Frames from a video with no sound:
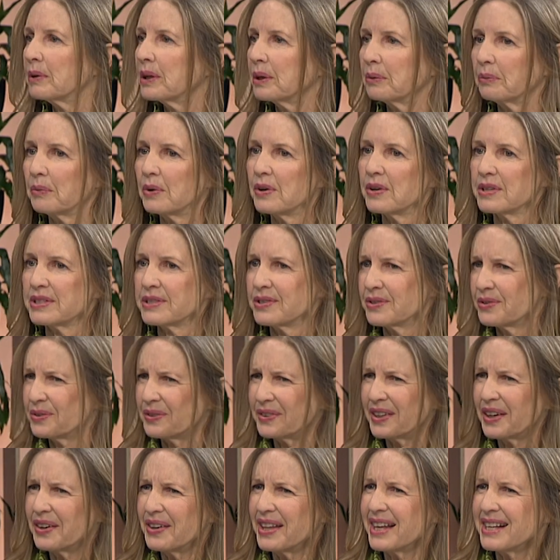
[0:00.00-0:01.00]
what it was and
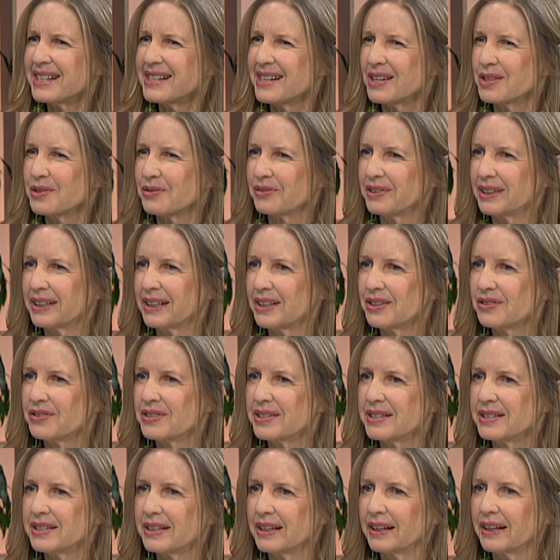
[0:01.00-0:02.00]
thought, oh, that sounds really
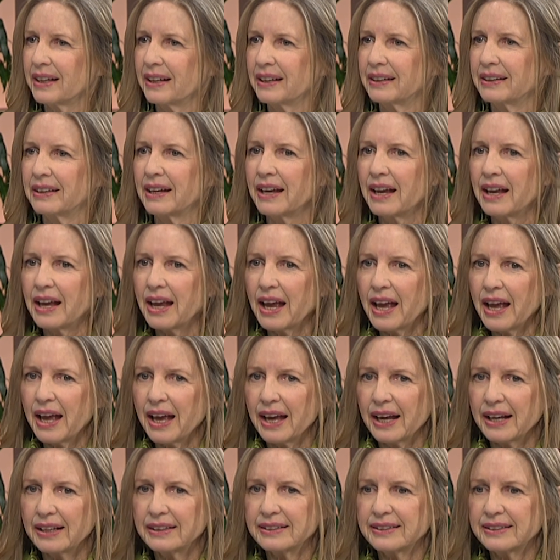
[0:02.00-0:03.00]
interesting. And
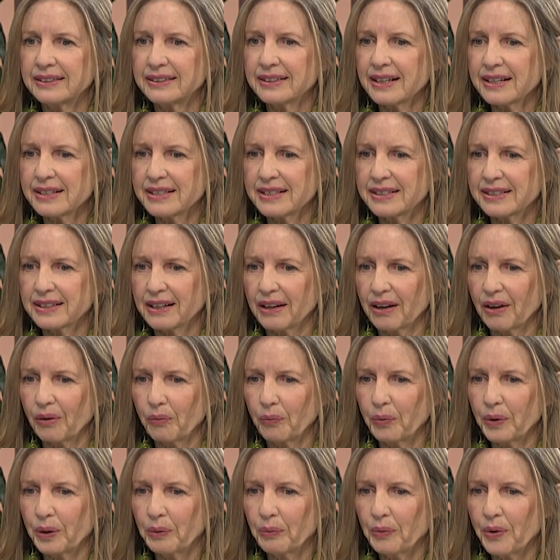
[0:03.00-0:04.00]
it's just
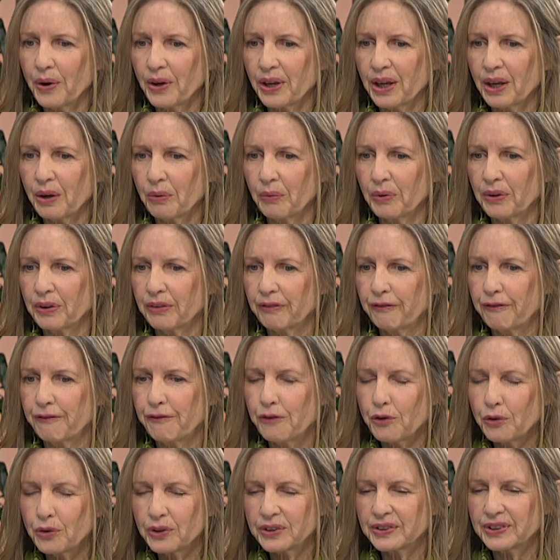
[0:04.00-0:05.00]
we're working with
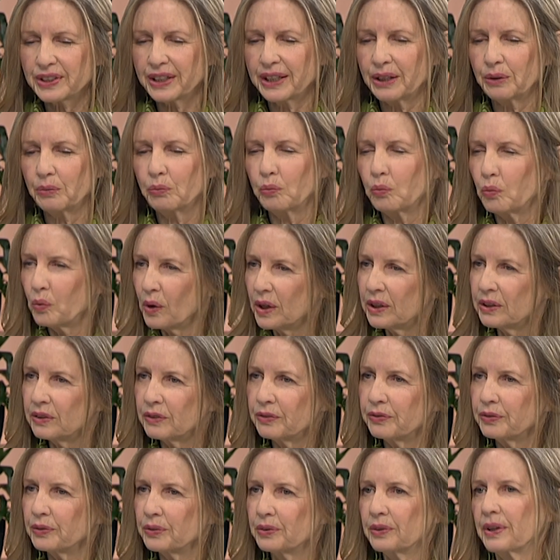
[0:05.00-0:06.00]
14
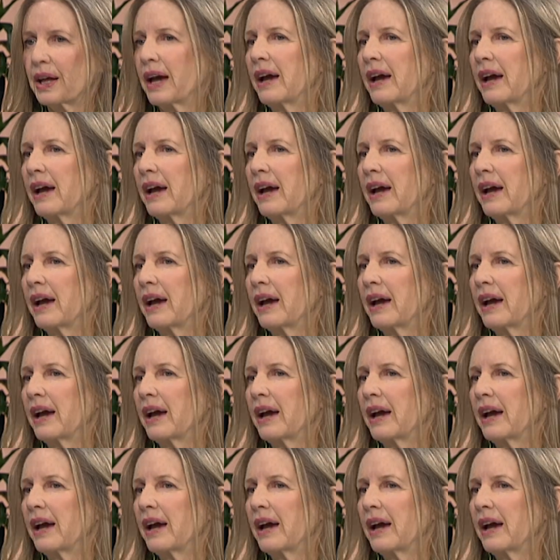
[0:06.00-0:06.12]
wonderful